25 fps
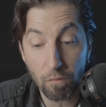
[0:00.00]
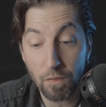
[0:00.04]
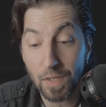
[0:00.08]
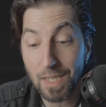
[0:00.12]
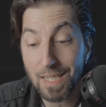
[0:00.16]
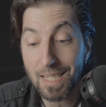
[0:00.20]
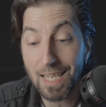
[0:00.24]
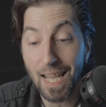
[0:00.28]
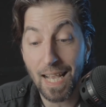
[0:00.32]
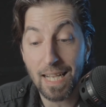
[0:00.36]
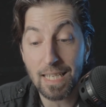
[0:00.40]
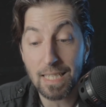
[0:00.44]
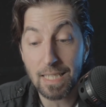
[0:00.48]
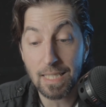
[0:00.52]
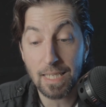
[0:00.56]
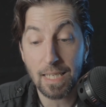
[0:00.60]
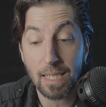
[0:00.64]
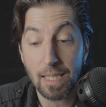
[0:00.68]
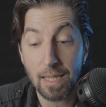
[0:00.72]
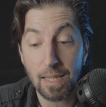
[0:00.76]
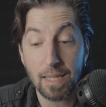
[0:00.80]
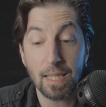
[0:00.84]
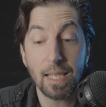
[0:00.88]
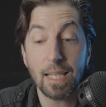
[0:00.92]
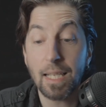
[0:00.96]

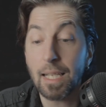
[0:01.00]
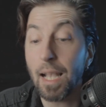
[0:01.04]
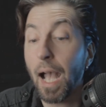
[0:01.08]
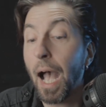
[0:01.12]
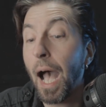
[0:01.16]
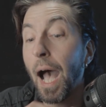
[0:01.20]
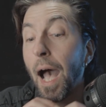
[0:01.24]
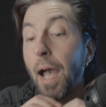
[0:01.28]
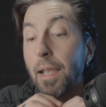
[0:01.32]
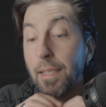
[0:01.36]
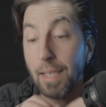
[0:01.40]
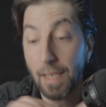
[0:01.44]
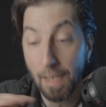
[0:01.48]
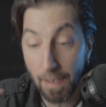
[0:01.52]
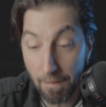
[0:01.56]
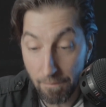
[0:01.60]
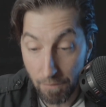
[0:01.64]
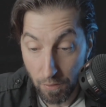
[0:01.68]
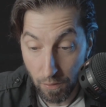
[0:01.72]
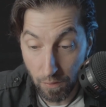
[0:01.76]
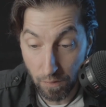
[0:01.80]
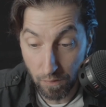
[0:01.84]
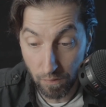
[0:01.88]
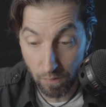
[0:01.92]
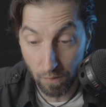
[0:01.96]
fantastic thing I
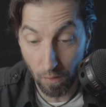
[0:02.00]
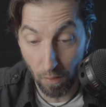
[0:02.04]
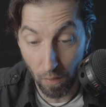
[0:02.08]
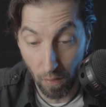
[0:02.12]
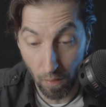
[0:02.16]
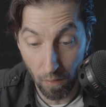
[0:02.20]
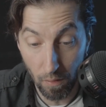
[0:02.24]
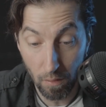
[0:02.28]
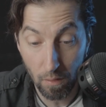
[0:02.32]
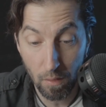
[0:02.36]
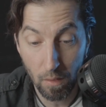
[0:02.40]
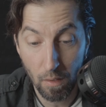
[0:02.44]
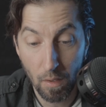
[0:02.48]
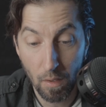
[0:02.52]
ever saw.